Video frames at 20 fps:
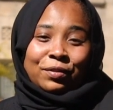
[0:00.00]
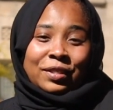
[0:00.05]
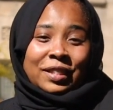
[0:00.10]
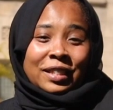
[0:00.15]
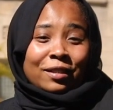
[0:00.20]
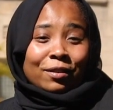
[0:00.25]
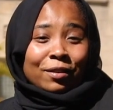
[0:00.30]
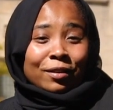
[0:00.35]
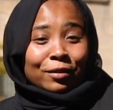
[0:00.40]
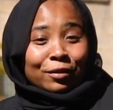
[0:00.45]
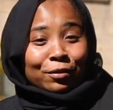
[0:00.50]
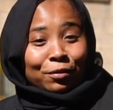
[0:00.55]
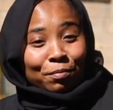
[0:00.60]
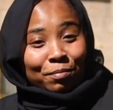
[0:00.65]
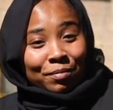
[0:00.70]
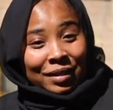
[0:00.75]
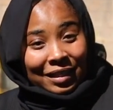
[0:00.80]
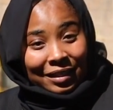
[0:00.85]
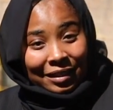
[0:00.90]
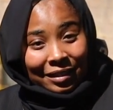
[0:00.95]

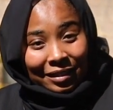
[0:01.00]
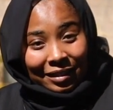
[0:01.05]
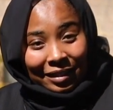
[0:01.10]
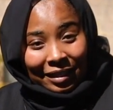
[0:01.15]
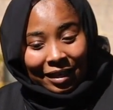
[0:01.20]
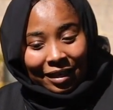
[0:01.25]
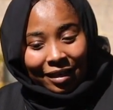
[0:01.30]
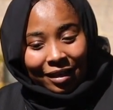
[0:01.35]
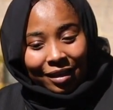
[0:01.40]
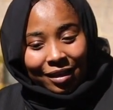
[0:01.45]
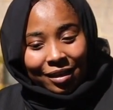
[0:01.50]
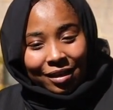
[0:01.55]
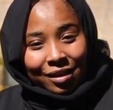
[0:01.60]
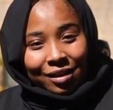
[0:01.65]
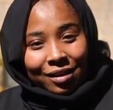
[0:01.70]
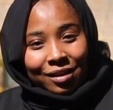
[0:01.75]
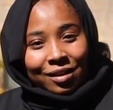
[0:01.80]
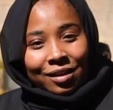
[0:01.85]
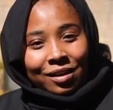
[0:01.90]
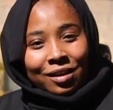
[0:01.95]
gigantomastia,
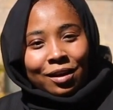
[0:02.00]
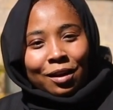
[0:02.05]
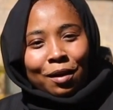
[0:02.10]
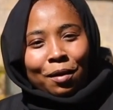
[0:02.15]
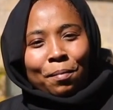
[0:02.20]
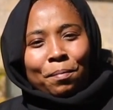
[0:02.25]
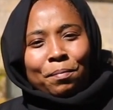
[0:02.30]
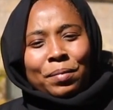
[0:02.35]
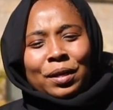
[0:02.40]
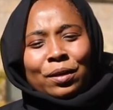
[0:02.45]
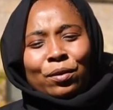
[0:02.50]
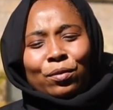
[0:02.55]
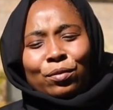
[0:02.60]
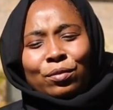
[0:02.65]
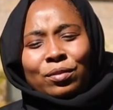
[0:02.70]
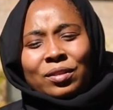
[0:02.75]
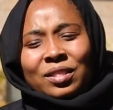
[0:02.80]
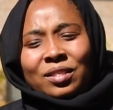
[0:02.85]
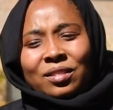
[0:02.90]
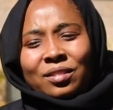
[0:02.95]

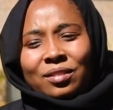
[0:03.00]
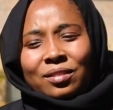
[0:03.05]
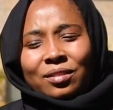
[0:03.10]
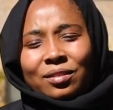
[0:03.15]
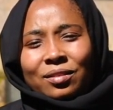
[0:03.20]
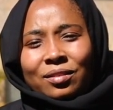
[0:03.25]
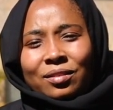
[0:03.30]
because